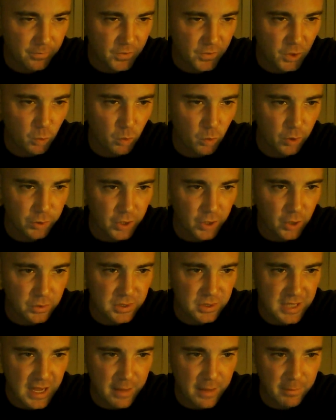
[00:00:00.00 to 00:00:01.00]
the world owes
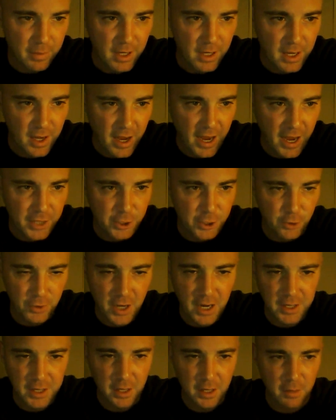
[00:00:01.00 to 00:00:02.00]
them, and you're
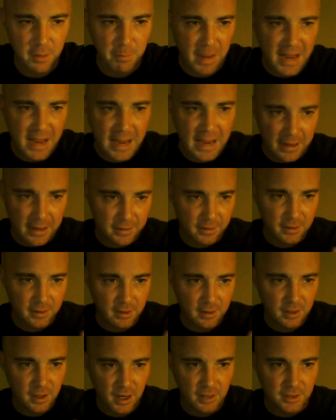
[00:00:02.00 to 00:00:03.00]
not a man
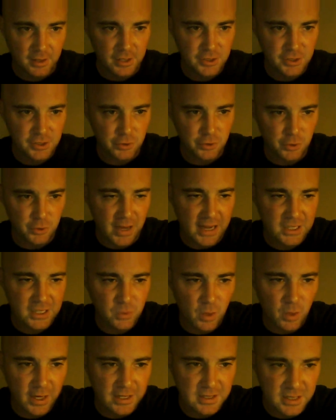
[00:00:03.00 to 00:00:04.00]
unless you do X,
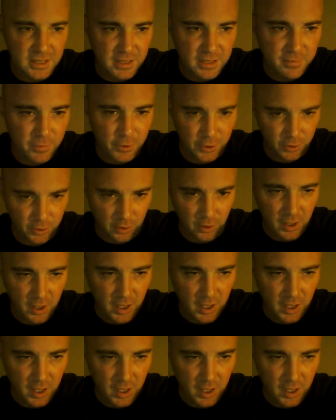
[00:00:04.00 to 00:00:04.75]
Y, and Z for your